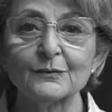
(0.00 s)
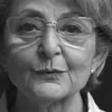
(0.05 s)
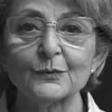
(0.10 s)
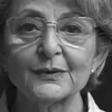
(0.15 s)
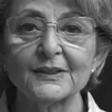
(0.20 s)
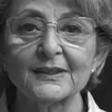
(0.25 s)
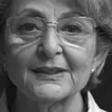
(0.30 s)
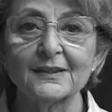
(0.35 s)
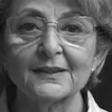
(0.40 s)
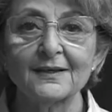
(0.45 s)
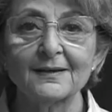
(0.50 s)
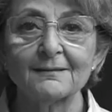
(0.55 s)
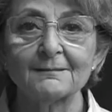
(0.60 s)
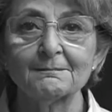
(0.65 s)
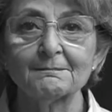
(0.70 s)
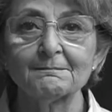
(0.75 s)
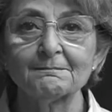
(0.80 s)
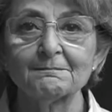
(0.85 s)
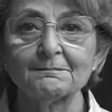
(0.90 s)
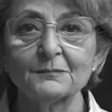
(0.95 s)
We
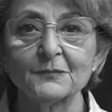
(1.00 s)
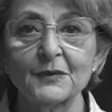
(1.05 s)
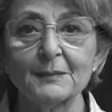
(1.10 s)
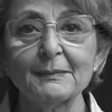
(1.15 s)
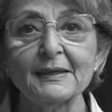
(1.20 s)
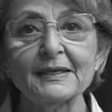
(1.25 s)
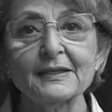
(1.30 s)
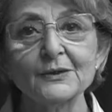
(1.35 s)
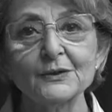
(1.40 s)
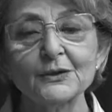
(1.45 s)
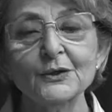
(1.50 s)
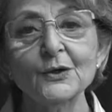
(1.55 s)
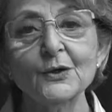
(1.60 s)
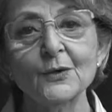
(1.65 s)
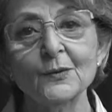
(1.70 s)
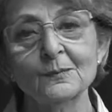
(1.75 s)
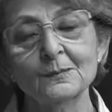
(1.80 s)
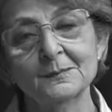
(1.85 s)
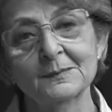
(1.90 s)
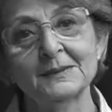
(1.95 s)
made a good
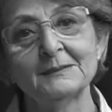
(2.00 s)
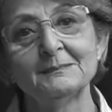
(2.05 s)
home.